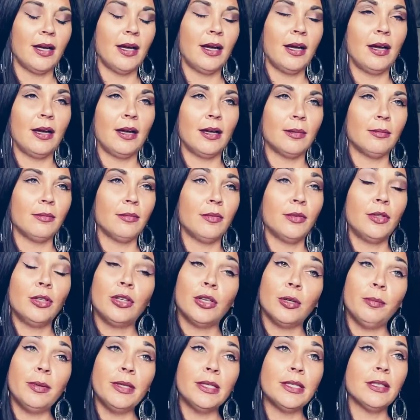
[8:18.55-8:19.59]
Um, you
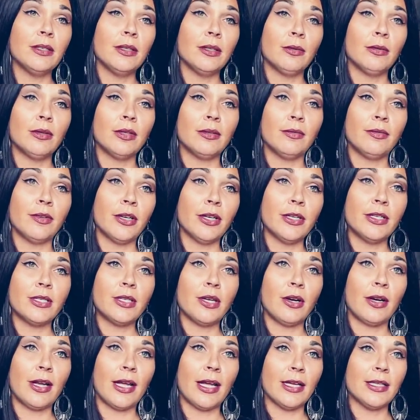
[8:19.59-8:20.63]
could be dealing with a very
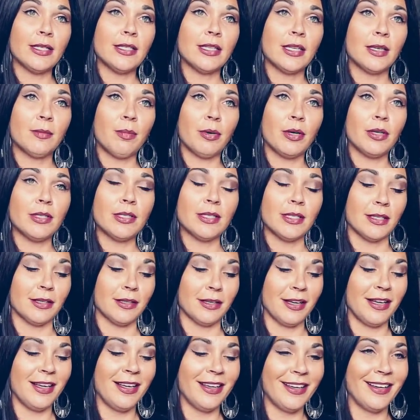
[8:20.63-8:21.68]
sarcastic
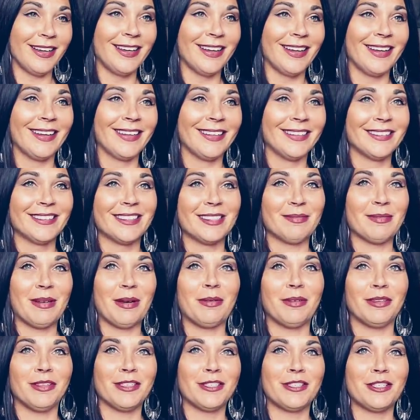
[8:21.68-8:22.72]
person. I'm not
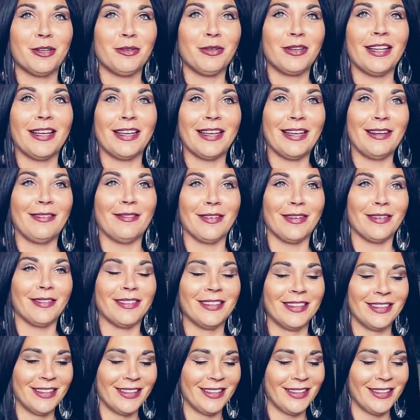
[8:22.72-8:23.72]
really sure where that came from.